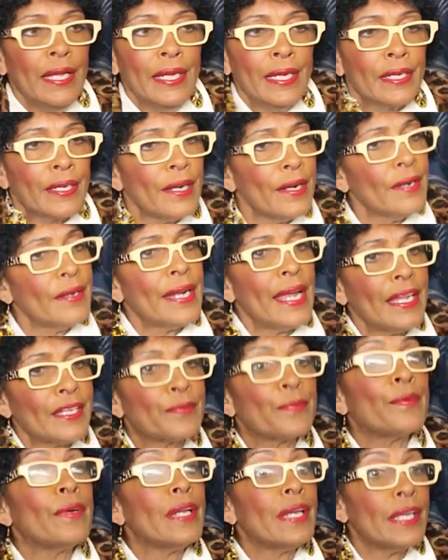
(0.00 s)
Girl, that's
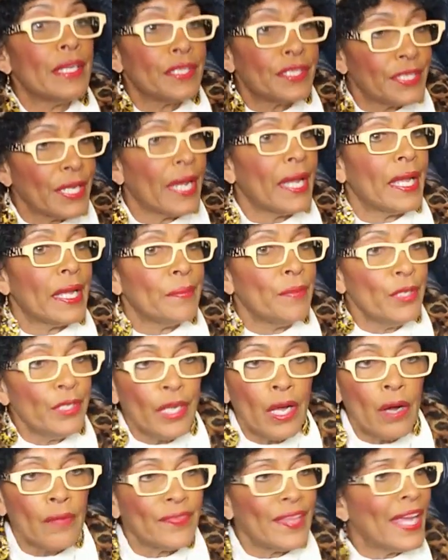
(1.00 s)
really a shame.
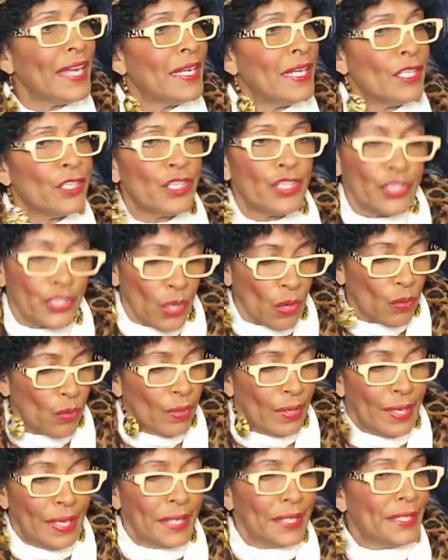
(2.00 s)
They didn't show
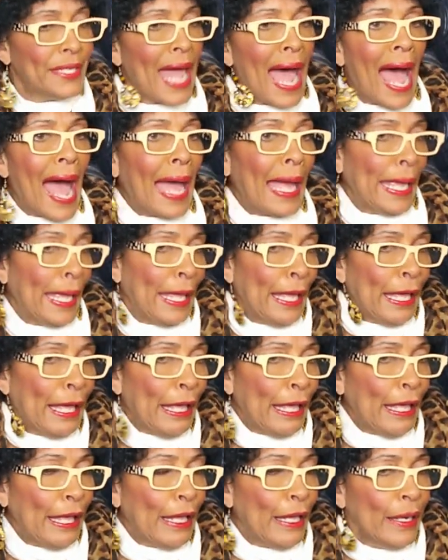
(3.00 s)

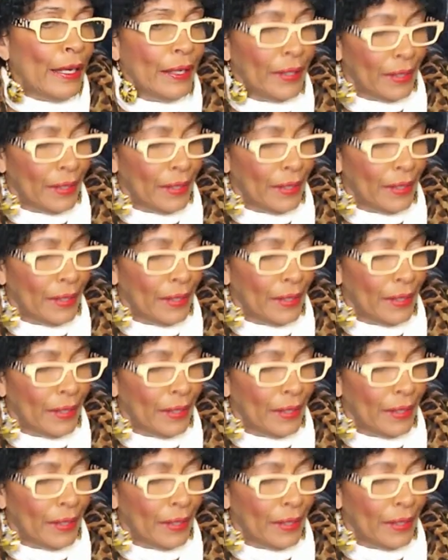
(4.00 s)
Diane.